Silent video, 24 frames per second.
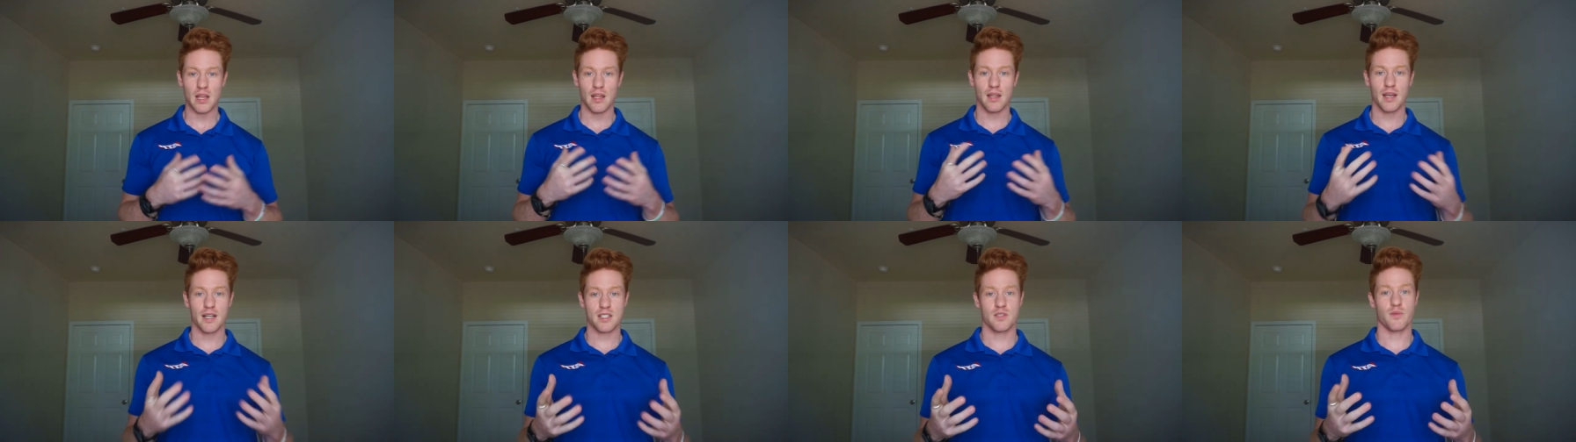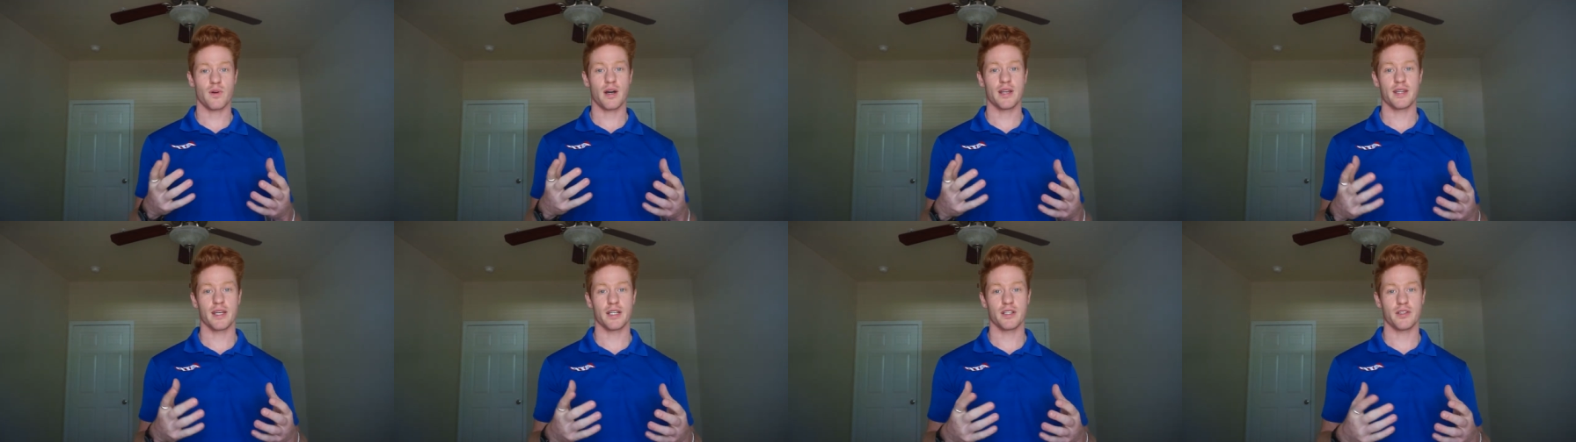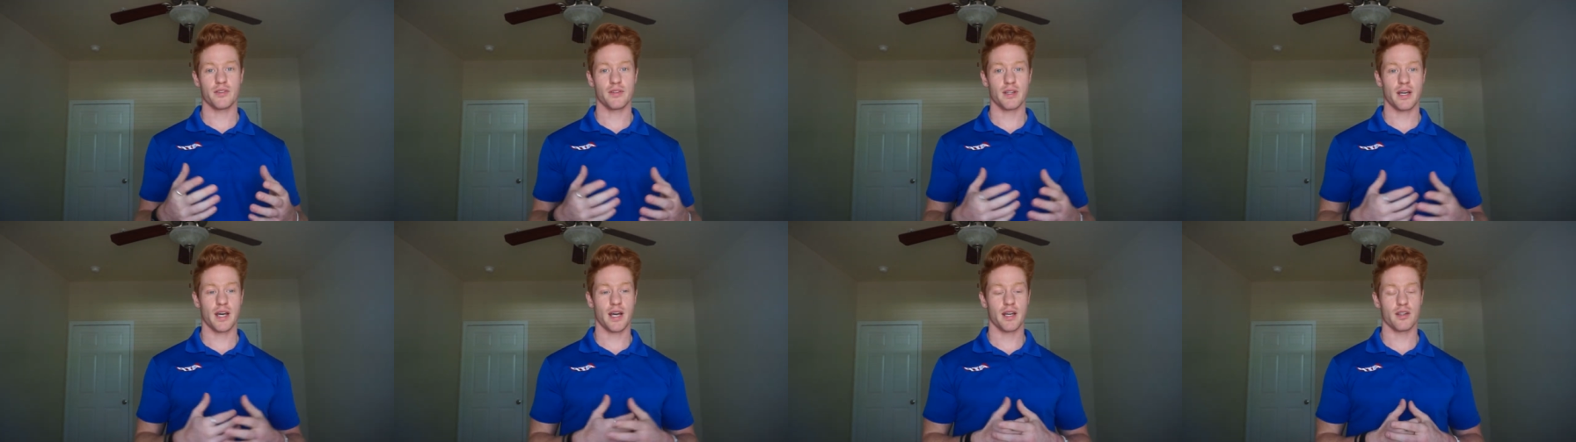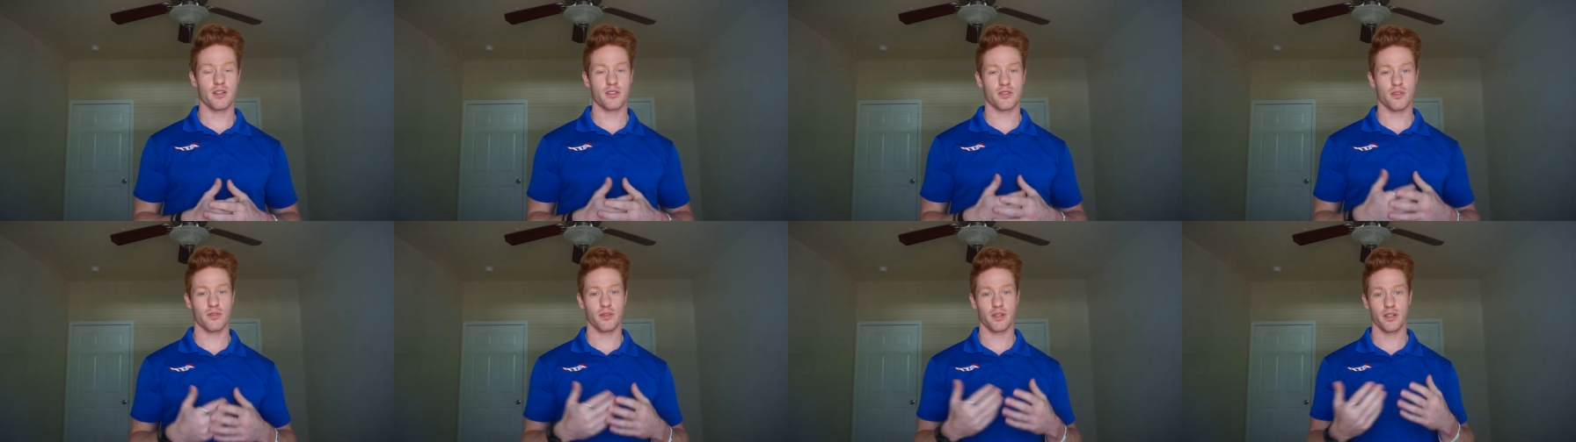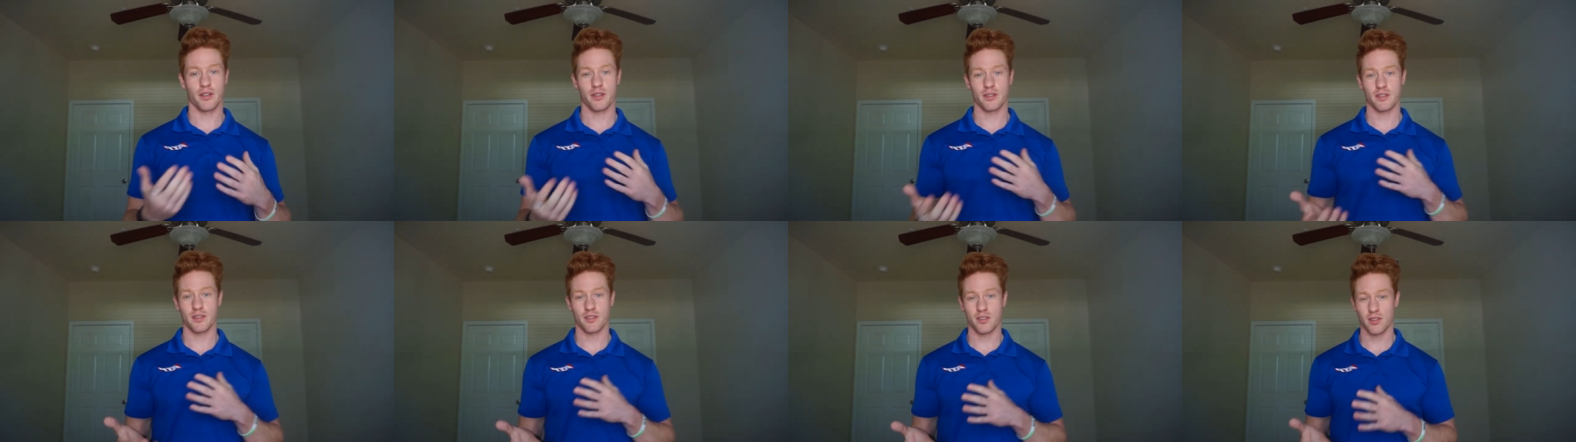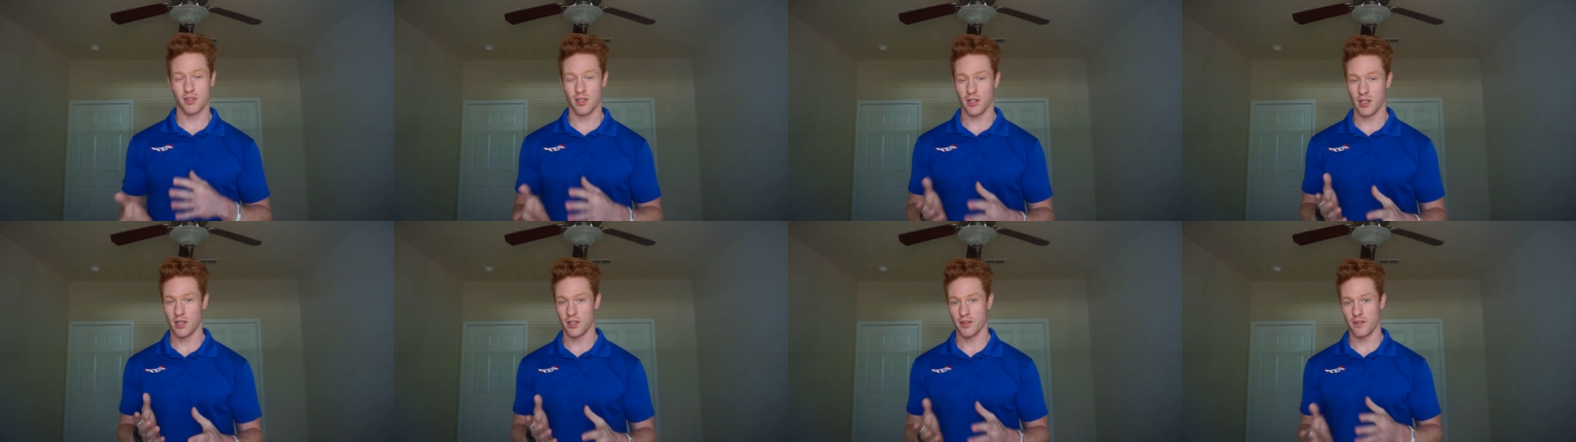That's why they do that, and there's only a
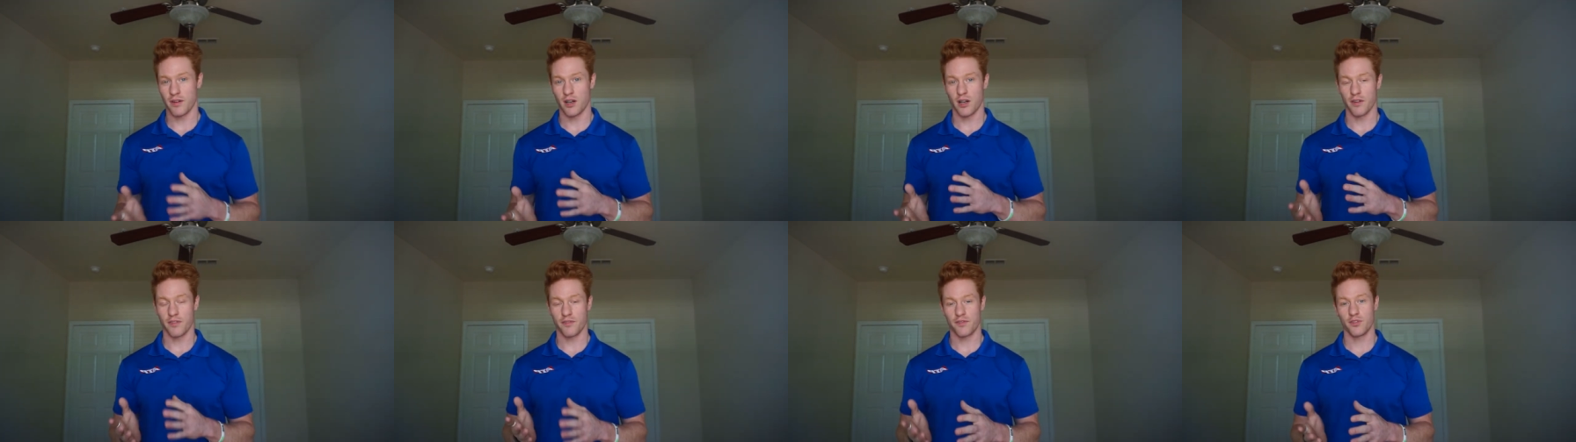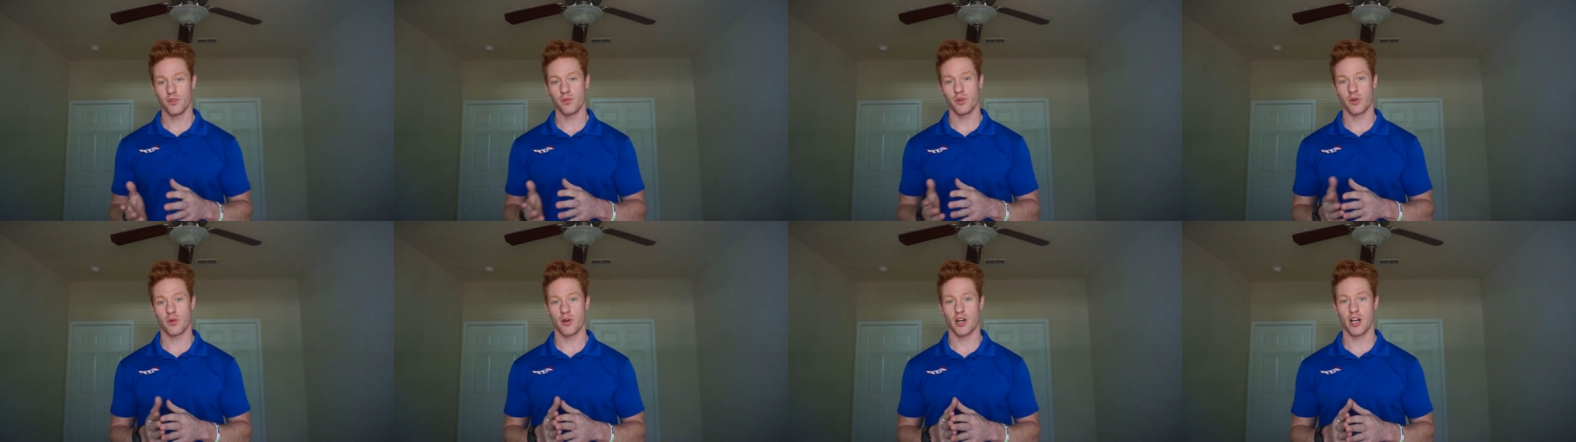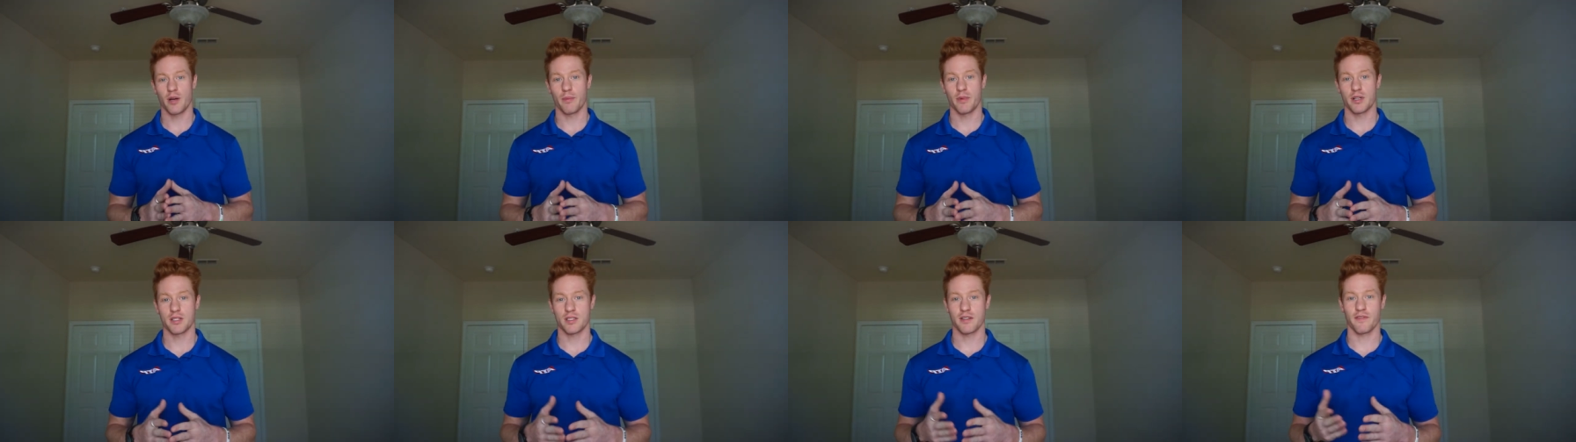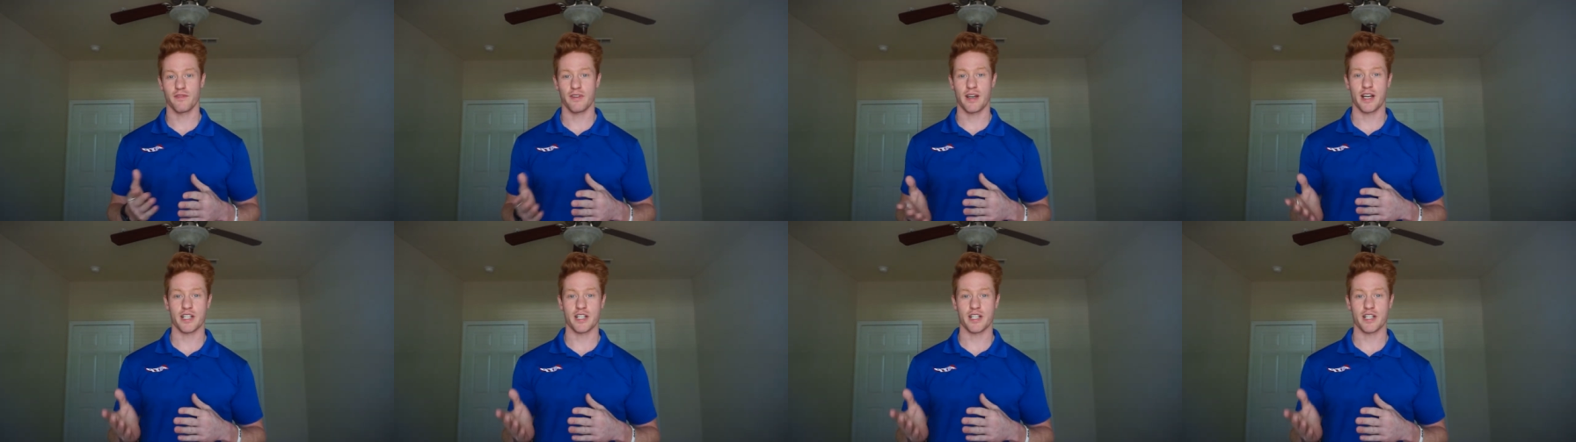a few requirements to